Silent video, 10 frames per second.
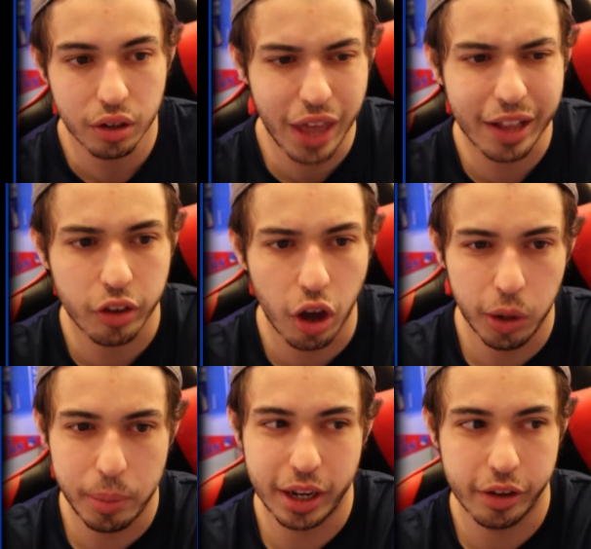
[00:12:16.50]
that's all
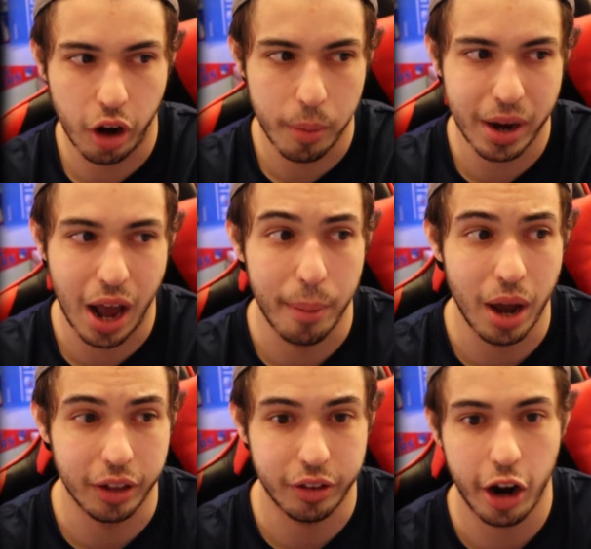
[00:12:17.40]
to be determined. I'm
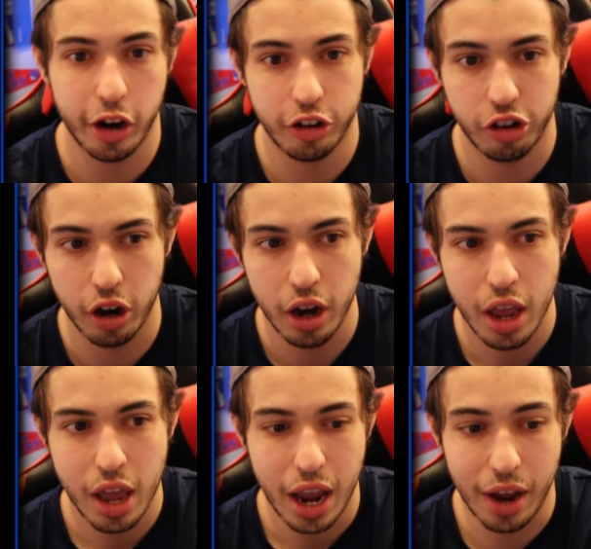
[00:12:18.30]
not entirely sure
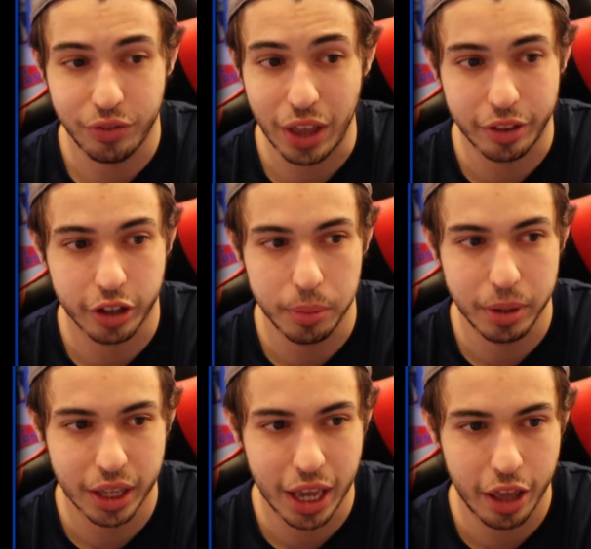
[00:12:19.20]
if that's going to be
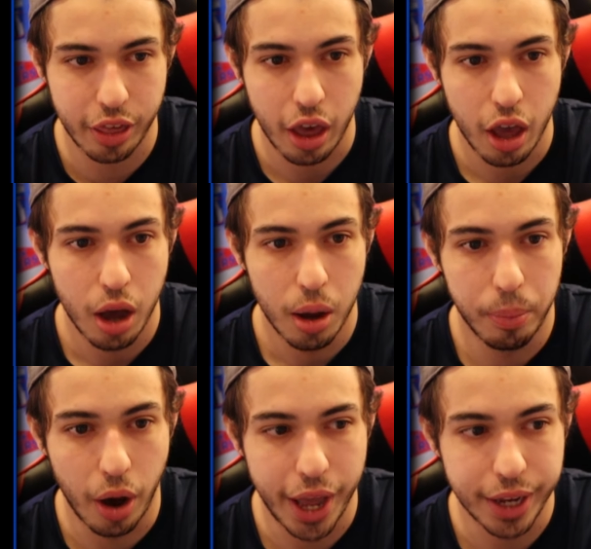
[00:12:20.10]
the case,
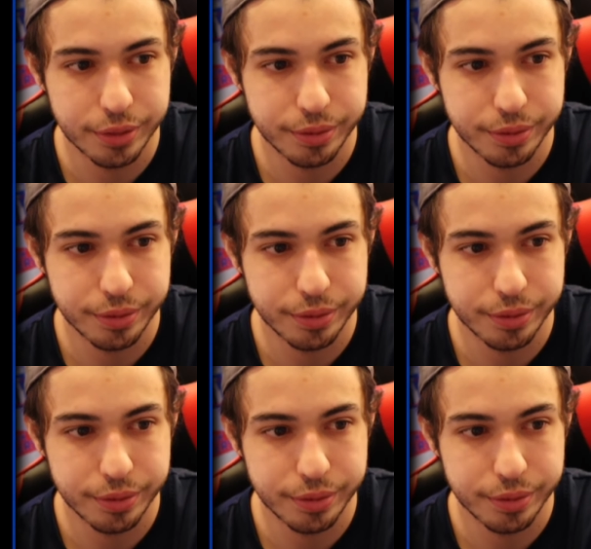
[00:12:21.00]
but